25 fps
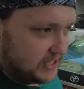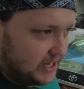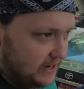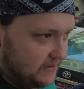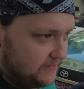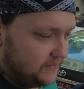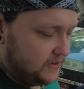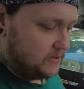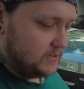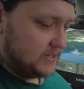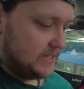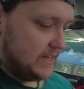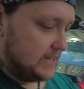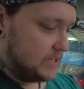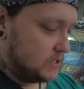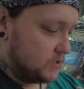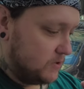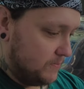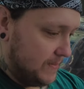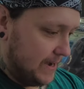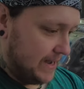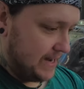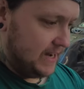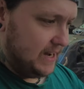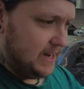So if you say it to a
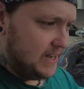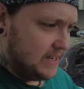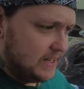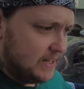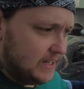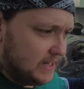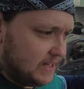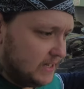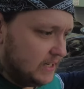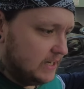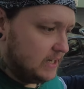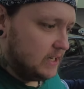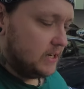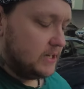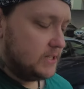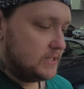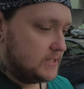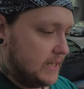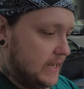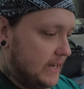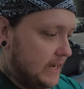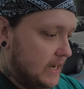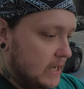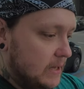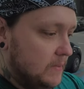man, you'd
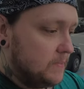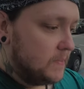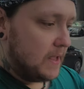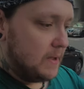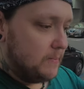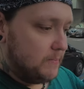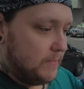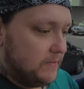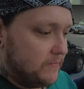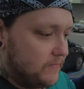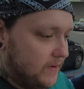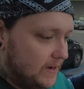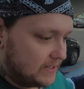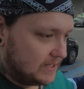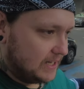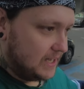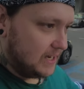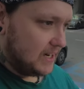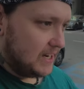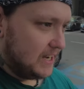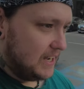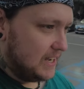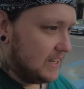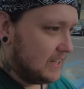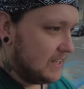say Min
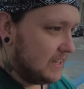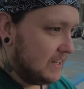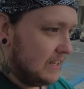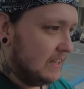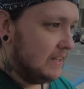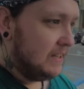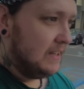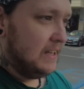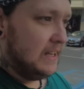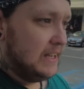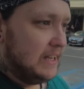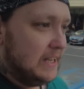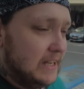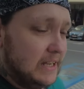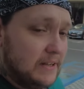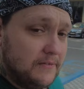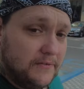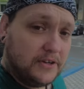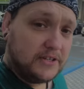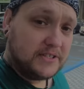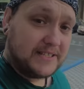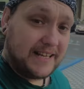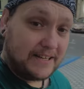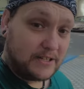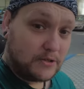Fadlak. If
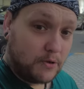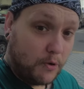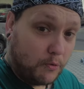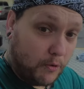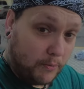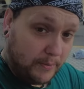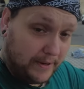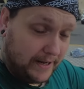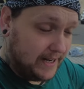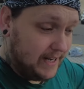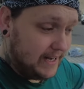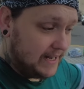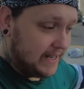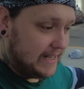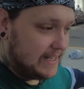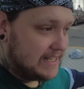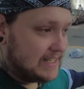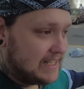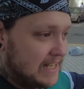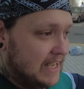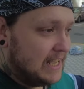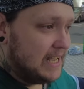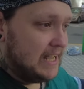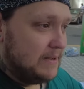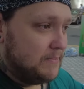you say it to a woman,
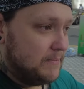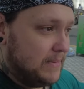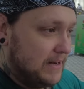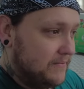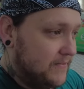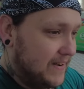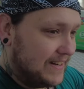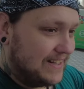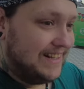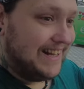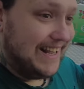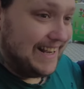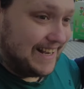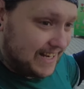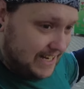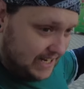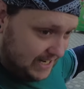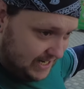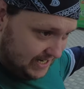is Min Fadlik.